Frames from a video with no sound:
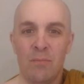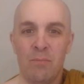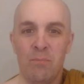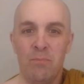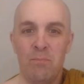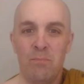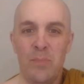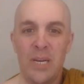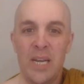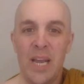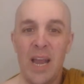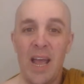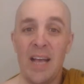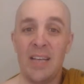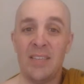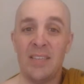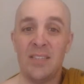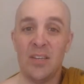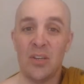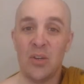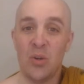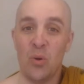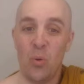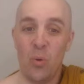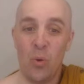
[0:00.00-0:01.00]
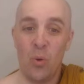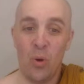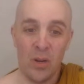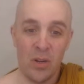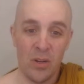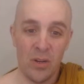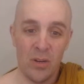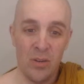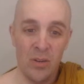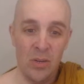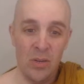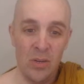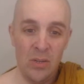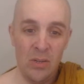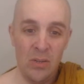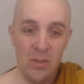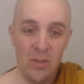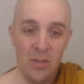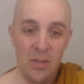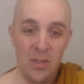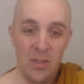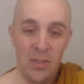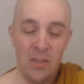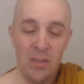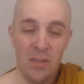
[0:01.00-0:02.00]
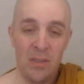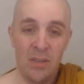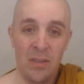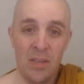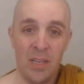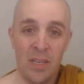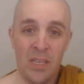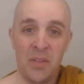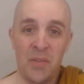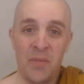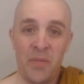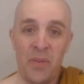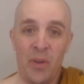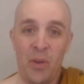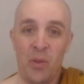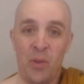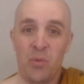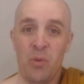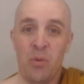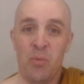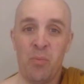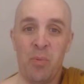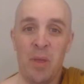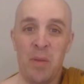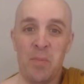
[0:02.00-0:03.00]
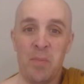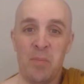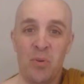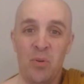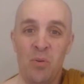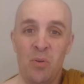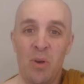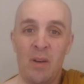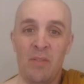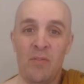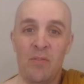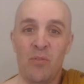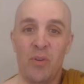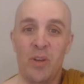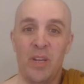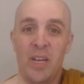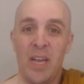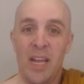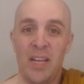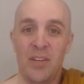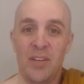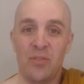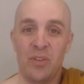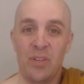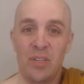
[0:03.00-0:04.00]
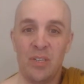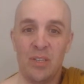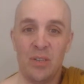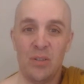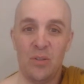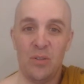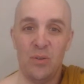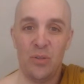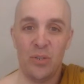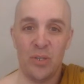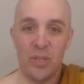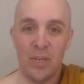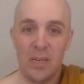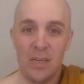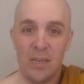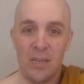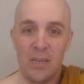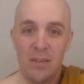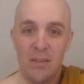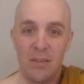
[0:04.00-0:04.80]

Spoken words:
monastic order is filled with people who have greed, hatred, and delusion.